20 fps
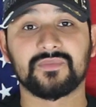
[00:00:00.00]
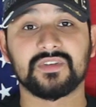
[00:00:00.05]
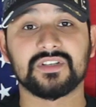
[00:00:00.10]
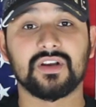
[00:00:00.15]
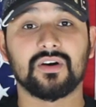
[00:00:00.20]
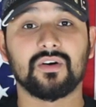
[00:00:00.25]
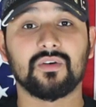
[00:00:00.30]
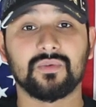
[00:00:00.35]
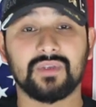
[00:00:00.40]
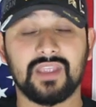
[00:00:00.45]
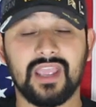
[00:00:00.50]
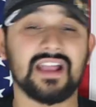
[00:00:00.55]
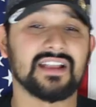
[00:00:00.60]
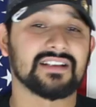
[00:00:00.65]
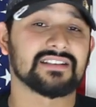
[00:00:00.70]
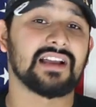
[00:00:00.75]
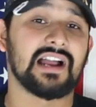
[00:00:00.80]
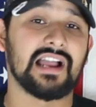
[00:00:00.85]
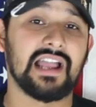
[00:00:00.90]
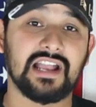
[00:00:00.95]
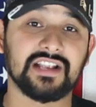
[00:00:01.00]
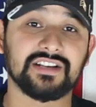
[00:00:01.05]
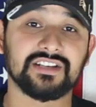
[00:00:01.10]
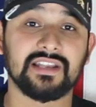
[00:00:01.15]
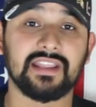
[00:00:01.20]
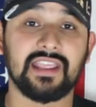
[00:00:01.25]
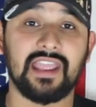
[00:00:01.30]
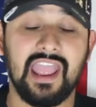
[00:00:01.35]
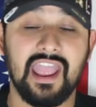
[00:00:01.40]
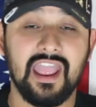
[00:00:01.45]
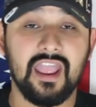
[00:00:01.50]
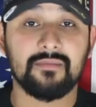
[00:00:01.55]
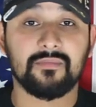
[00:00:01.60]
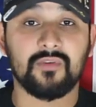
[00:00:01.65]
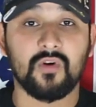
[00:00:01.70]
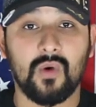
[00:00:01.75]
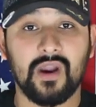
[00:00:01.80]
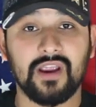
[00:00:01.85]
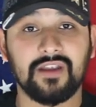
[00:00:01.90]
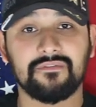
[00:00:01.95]
So yes, I actually
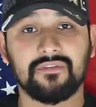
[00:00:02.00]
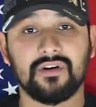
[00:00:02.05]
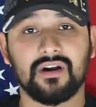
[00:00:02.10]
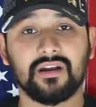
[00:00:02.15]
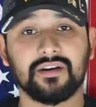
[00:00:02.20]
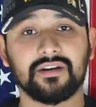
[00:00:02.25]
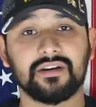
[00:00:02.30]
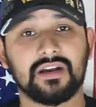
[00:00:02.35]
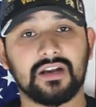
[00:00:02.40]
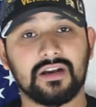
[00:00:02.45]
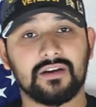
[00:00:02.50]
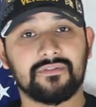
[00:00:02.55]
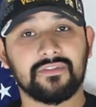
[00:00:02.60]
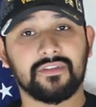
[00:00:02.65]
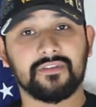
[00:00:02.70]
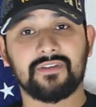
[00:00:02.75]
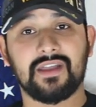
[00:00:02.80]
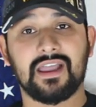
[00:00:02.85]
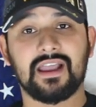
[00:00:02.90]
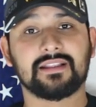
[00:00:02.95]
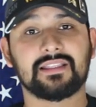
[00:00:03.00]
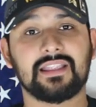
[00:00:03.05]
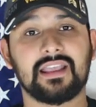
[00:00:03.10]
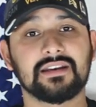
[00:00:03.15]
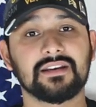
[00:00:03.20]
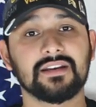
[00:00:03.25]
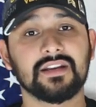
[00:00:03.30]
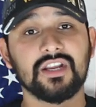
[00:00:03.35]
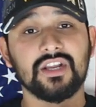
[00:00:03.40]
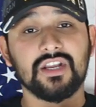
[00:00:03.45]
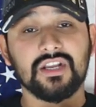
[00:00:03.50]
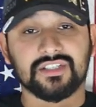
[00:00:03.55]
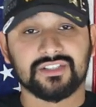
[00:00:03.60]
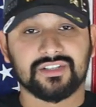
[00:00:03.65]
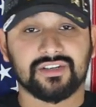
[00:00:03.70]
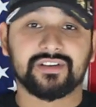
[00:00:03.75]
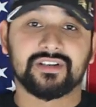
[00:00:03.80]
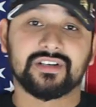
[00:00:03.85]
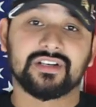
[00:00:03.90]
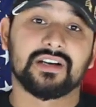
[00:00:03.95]
am quite fond of the fact that
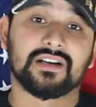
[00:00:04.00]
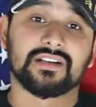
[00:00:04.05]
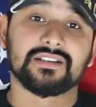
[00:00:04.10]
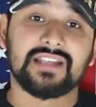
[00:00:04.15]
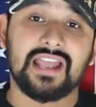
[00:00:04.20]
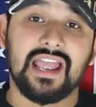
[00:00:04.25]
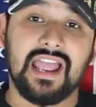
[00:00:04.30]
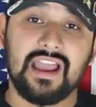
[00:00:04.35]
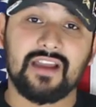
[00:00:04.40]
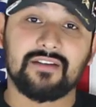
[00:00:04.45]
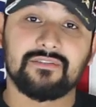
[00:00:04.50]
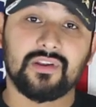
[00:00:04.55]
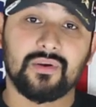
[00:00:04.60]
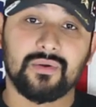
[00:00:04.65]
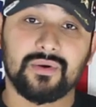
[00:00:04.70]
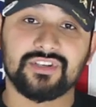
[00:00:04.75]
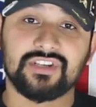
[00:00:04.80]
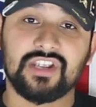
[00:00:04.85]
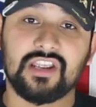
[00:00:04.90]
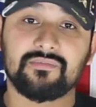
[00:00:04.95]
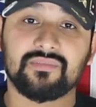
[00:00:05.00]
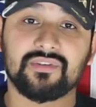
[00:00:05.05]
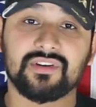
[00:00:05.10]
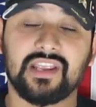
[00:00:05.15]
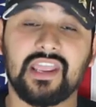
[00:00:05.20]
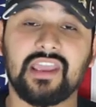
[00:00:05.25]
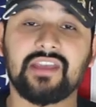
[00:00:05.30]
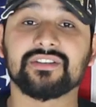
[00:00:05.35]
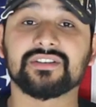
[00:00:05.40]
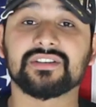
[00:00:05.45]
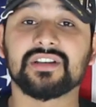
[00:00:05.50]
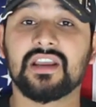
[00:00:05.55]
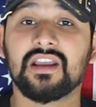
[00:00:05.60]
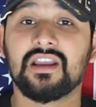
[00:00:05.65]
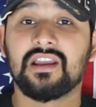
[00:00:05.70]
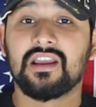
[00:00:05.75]
certain guns have loaded chamber indicators.